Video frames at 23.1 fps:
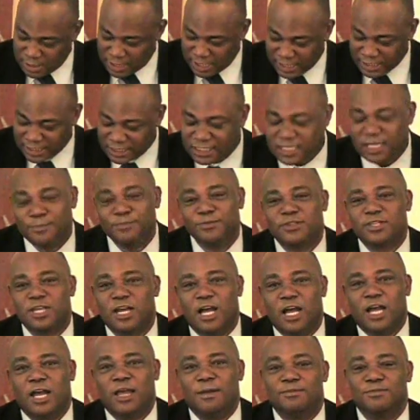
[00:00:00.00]
And
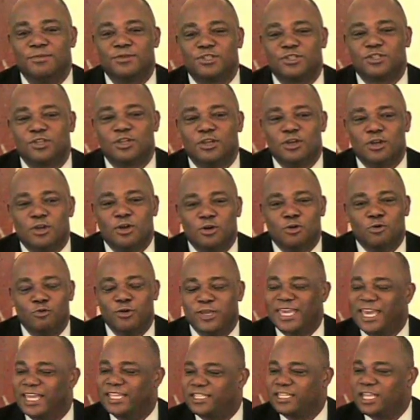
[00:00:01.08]
sometimes we
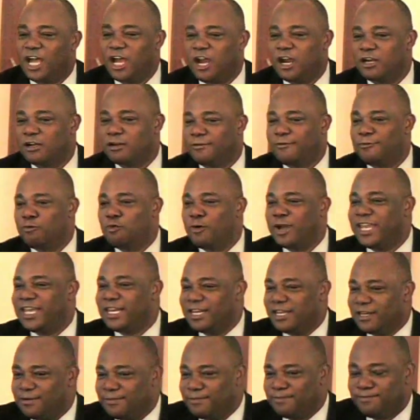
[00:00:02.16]
get tired of
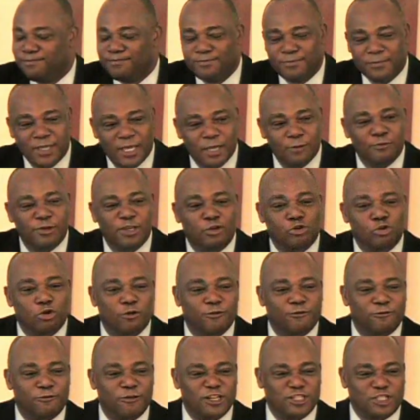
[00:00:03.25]
waiting and we grow
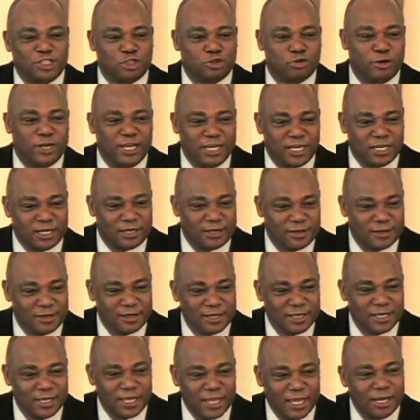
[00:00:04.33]
frustrated,
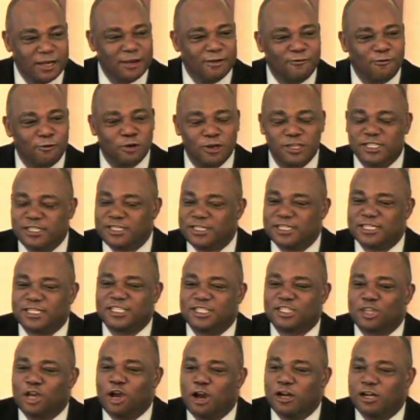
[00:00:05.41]
and the voices
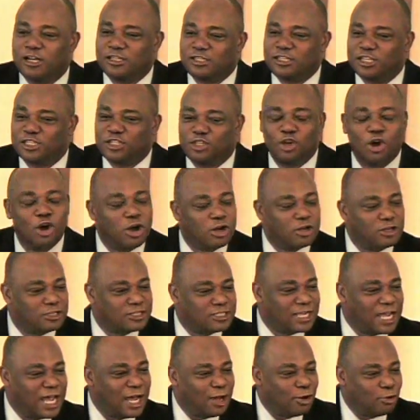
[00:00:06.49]
start to talk
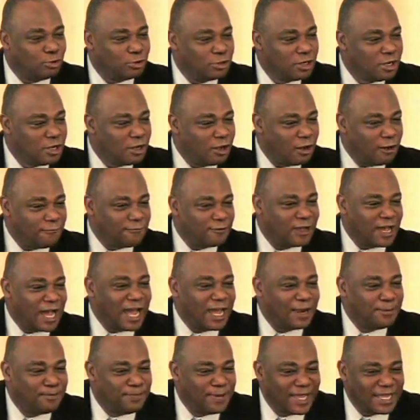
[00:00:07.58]
us out of
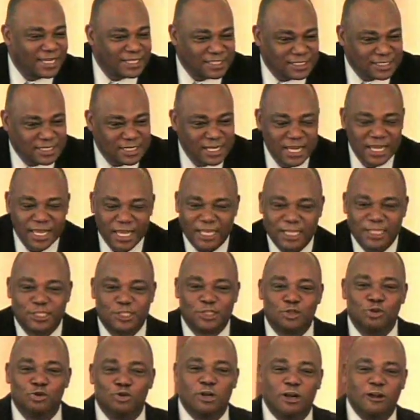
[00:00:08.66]
God best. And
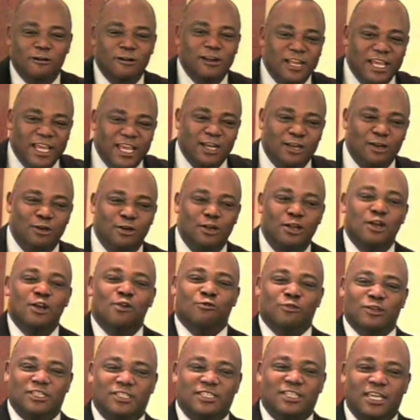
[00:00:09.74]
sooner or later,
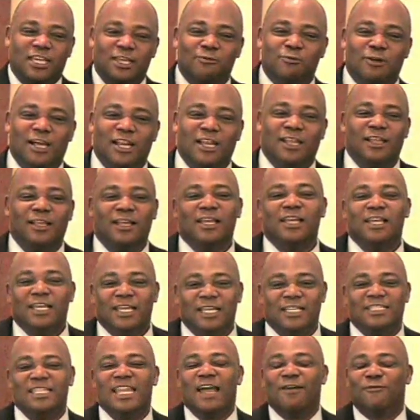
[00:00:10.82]
we're saying, Well,
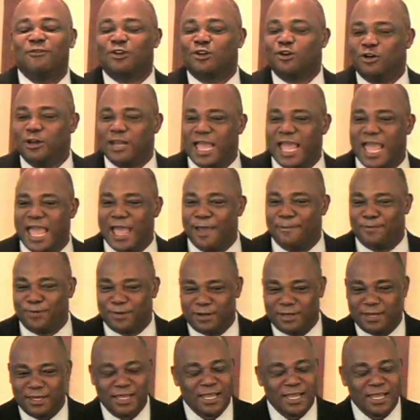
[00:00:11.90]
it's never going to happen.